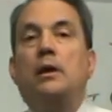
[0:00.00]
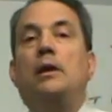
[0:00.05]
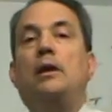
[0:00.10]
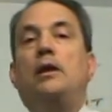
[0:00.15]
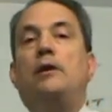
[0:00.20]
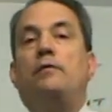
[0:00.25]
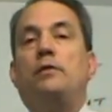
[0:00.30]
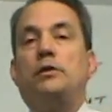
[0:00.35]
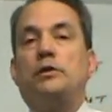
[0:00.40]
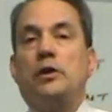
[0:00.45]

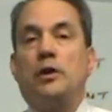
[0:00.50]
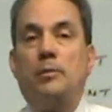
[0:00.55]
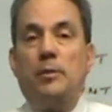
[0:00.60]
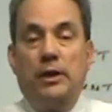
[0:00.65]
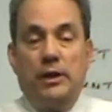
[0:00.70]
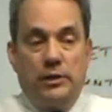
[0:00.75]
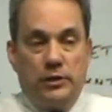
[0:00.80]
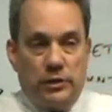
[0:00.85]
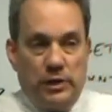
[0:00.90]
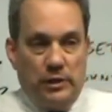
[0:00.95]
if it's going to be
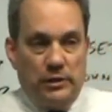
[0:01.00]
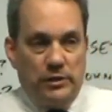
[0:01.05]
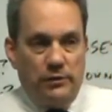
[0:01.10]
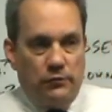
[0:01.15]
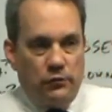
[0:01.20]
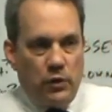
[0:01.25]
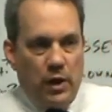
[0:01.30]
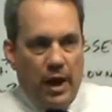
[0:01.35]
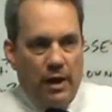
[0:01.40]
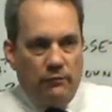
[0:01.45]
extensive
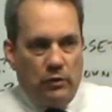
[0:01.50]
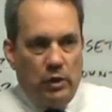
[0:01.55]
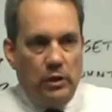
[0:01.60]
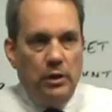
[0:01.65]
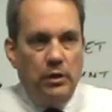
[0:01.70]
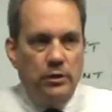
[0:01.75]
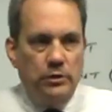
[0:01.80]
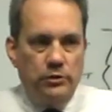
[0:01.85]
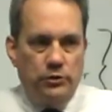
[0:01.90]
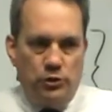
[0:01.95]
travel.
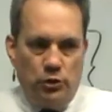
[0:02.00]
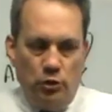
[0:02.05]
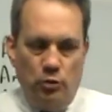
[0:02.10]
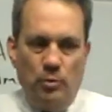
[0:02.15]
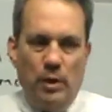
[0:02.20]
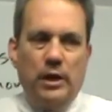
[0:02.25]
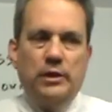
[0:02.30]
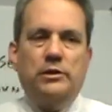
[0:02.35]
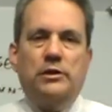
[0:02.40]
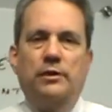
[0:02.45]
2
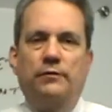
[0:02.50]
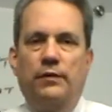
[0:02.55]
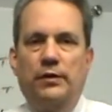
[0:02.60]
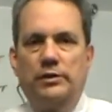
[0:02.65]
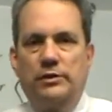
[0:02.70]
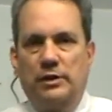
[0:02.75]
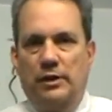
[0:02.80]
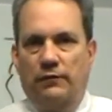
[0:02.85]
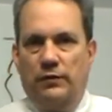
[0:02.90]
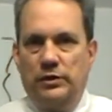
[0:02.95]
months if
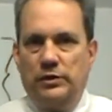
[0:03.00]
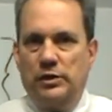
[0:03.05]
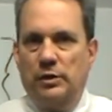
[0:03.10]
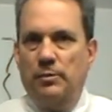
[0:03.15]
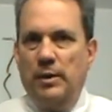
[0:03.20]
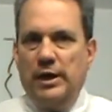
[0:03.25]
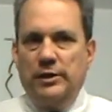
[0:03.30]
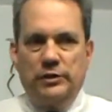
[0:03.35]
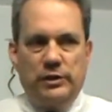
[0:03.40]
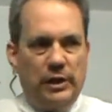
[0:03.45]
it's
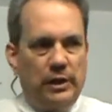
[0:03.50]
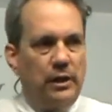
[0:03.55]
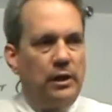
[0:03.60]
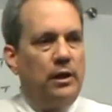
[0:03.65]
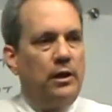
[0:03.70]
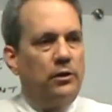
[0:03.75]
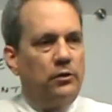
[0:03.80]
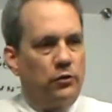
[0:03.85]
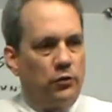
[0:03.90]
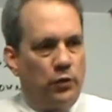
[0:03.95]
domestic,
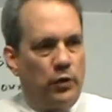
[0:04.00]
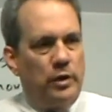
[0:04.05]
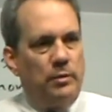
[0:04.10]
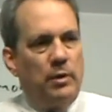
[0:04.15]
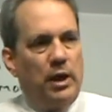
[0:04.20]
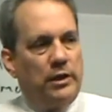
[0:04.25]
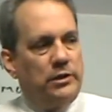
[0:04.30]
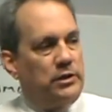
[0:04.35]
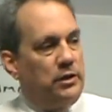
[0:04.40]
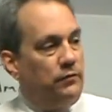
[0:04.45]
3
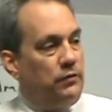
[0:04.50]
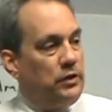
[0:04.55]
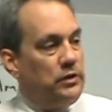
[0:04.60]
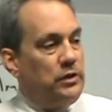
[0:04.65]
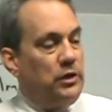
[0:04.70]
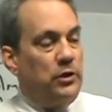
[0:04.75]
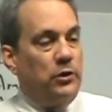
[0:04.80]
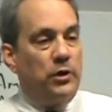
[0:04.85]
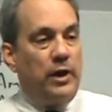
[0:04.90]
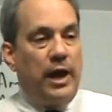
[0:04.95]
months if it's
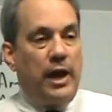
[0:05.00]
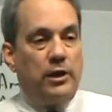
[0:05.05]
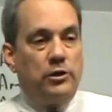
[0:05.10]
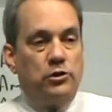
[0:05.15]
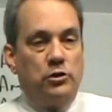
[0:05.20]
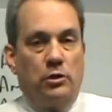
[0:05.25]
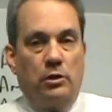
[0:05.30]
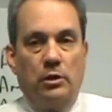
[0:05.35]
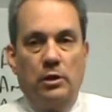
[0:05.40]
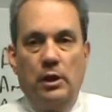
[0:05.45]

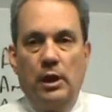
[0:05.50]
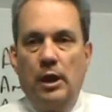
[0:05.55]
international.